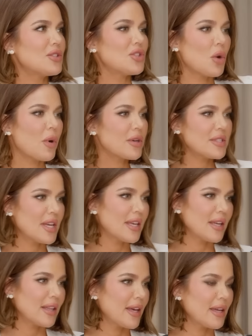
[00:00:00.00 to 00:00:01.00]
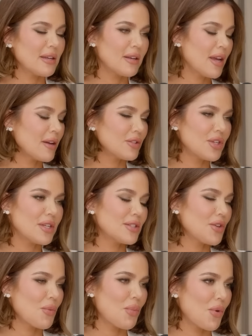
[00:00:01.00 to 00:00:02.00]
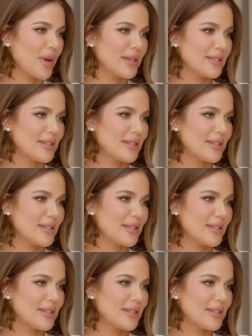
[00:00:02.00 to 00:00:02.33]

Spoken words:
so articulate. And yeah, she is so poised.